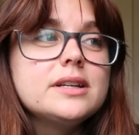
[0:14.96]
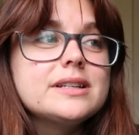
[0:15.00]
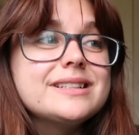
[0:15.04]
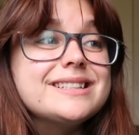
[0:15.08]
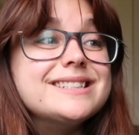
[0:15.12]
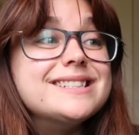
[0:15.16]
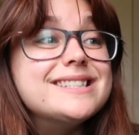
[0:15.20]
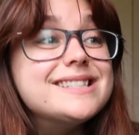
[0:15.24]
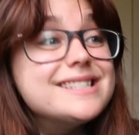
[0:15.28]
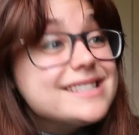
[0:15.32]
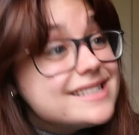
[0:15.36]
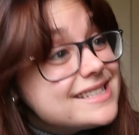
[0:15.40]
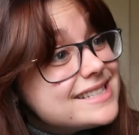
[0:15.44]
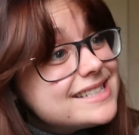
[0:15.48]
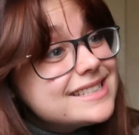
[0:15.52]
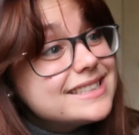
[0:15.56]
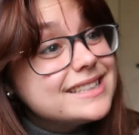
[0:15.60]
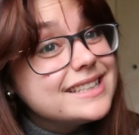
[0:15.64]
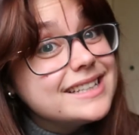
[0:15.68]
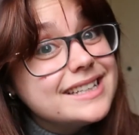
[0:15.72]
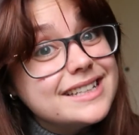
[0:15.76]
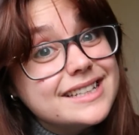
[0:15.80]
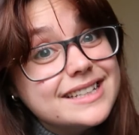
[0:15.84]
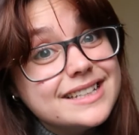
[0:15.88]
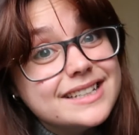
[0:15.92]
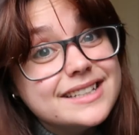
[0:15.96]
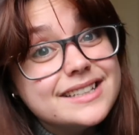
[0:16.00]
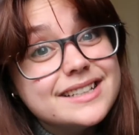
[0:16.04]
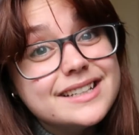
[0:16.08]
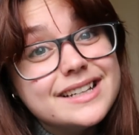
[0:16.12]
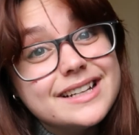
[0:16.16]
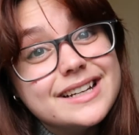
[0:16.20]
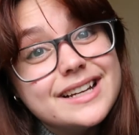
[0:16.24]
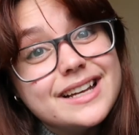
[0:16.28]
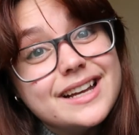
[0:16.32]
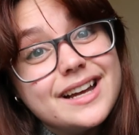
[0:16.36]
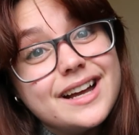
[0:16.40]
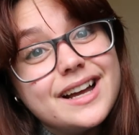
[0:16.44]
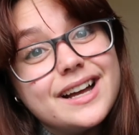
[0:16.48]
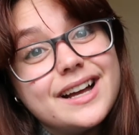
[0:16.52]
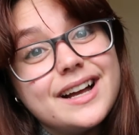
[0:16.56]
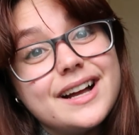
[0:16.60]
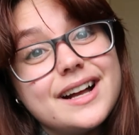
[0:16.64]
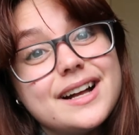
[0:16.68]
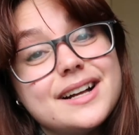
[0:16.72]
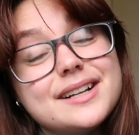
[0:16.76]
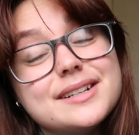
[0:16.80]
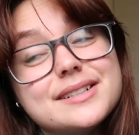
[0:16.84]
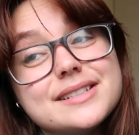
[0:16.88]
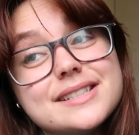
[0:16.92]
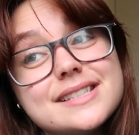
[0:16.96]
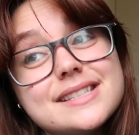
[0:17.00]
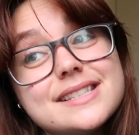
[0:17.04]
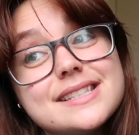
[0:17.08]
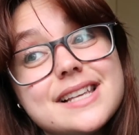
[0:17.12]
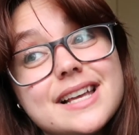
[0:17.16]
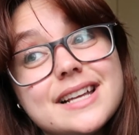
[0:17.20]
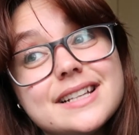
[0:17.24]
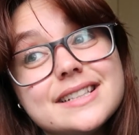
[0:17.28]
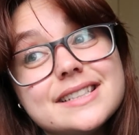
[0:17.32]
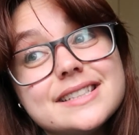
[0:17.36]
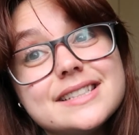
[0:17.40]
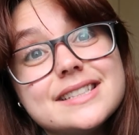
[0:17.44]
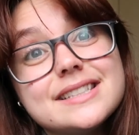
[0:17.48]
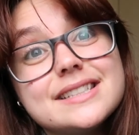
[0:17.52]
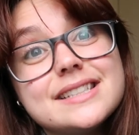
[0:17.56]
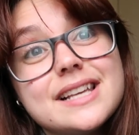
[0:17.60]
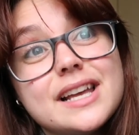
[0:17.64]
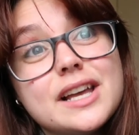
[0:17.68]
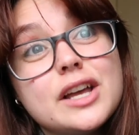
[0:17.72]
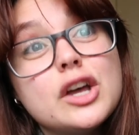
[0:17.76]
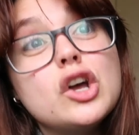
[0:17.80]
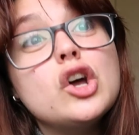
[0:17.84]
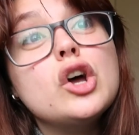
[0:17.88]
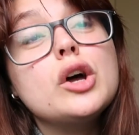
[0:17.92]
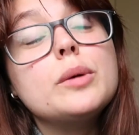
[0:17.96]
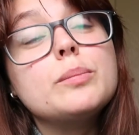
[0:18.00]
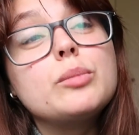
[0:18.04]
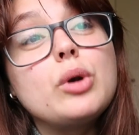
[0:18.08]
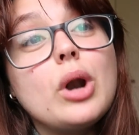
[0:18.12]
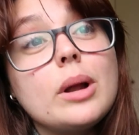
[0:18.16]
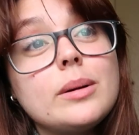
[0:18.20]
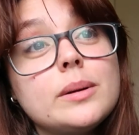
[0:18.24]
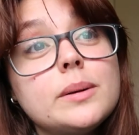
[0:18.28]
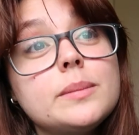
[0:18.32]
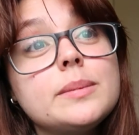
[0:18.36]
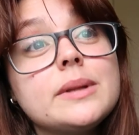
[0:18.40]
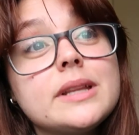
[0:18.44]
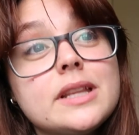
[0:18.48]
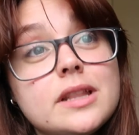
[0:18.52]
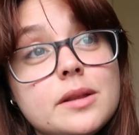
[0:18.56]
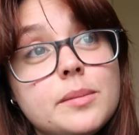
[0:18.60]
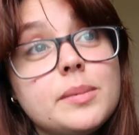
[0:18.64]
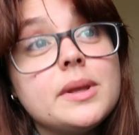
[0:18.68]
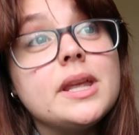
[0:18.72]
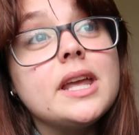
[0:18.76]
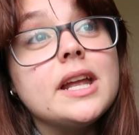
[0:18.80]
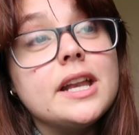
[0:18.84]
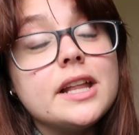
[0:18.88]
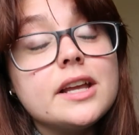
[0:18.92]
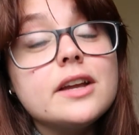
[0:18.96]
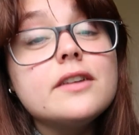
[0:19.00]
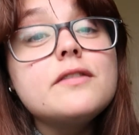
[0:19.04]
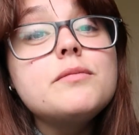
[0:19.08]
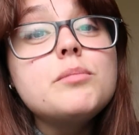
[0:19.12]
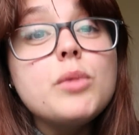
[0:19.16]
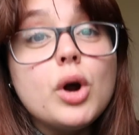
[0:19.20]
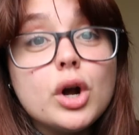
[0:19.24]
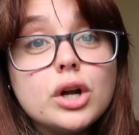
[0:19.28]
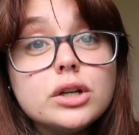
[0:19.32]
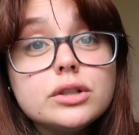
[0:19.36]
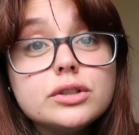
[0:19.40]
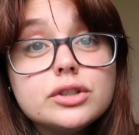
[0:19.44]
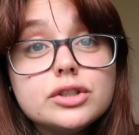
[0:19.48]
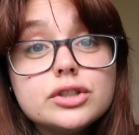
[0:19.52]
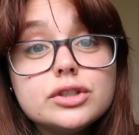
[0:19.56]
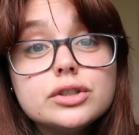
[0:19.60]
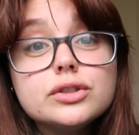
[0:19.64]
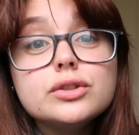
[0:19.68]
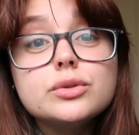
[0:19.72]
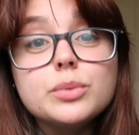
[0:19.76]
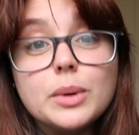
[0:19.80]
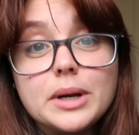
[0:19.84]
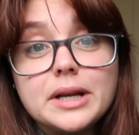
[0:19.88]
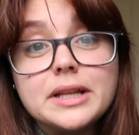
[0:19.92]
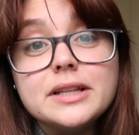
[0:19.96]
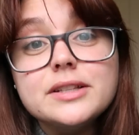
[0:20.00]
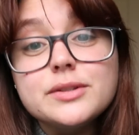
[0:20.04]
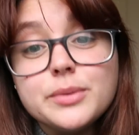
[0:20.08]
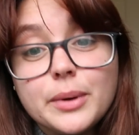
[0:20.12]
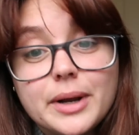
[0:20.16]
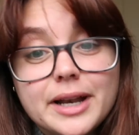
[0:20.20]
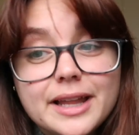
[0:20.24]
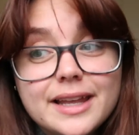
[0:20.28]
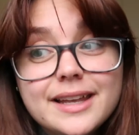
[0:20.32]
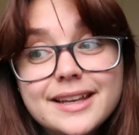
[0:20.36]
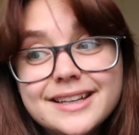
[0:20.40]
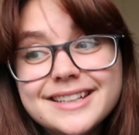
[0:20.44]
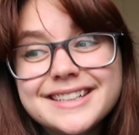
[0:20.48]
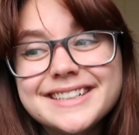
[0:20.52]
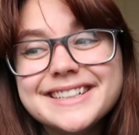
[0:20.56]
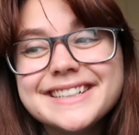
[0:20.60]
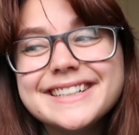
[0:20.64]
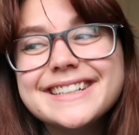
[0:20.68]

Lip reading: consistently since probably the beginning of March 2020